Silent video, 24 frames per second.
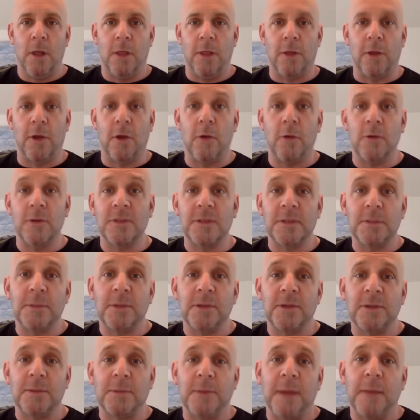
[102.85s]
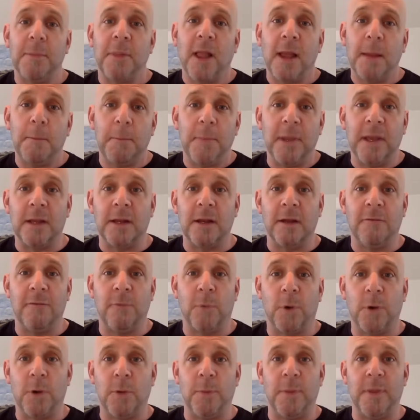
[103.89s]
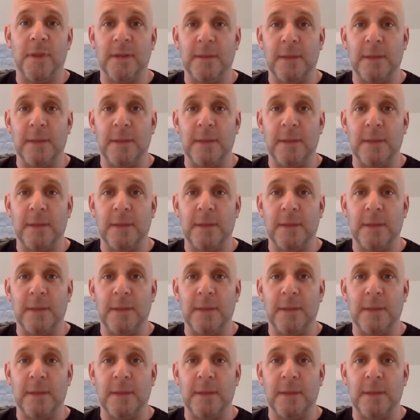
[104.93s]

The goal is to build a pipeline big enough where you